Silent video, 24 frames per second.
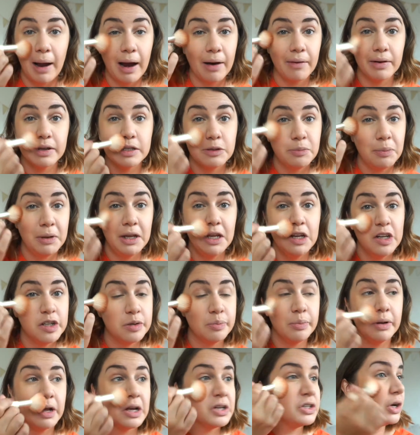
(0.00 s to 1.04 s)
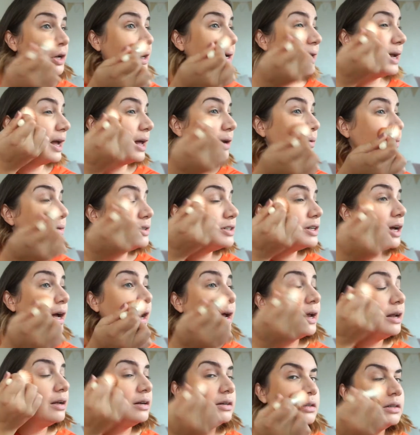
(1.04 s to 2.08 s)
Paris Peach Blush on again, which
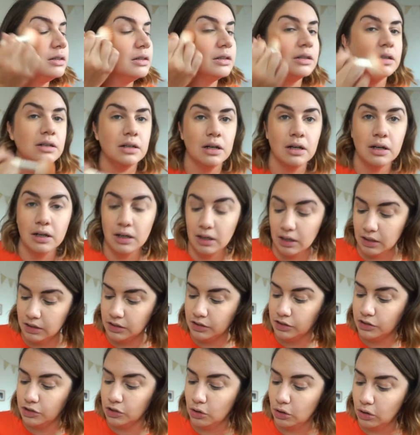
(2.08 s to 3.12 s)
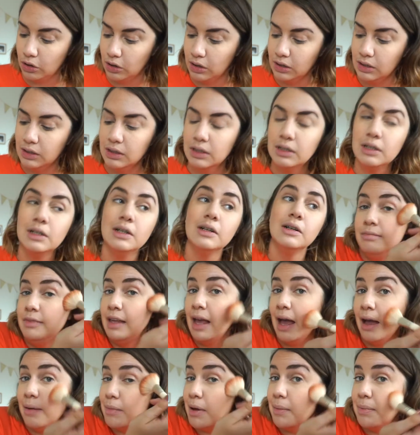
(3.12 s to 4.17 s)
I adore.
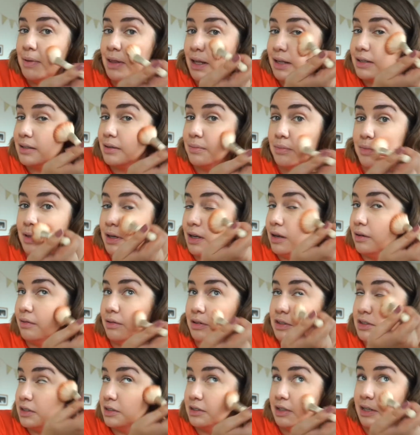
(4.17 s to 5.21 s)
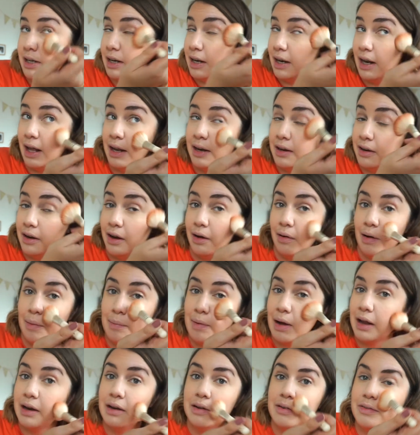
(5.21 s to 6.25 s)
Yeah, maybe that's something you're interested in. I don't know, I'm
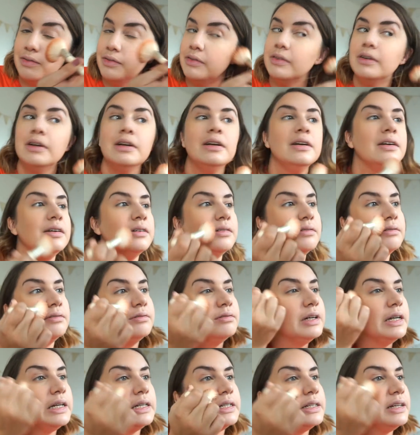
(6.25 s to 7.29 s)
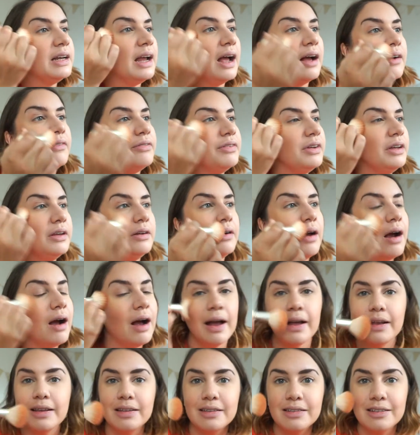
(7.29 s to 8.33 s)
kind of reaching out for you
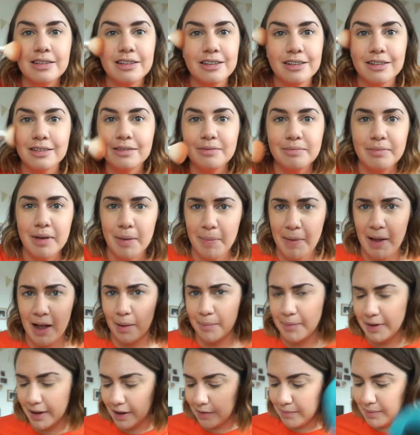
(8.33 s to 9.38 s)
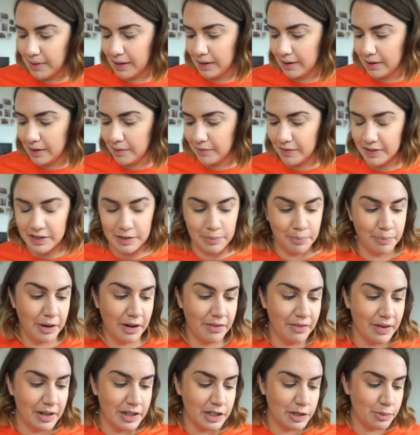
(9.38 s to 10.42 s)
guys to maybe help me, give me a little bit
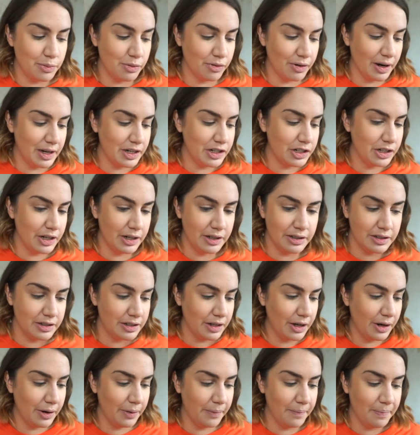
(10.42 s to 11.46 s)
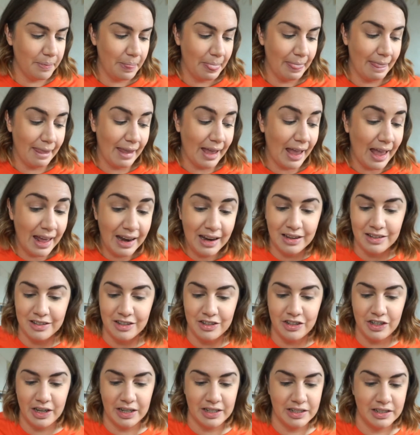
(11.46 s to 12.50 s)
of inspiration. So any
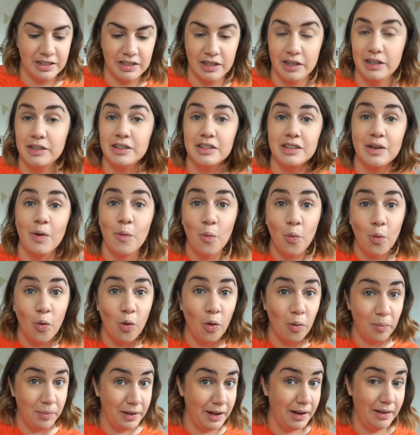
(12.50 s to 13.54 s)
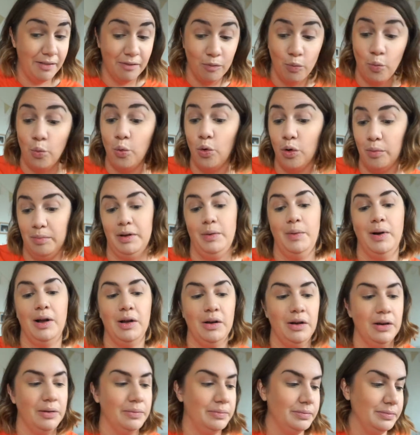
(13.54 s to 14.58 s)
suggestions are warmly, warmly
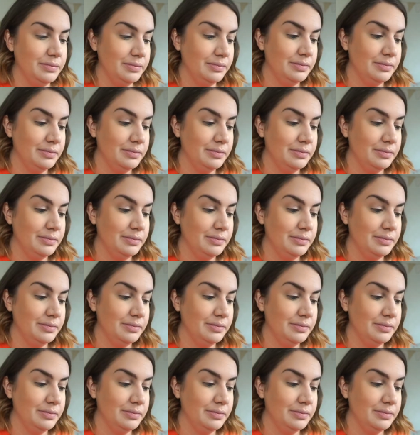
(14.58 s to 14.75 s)
welcome.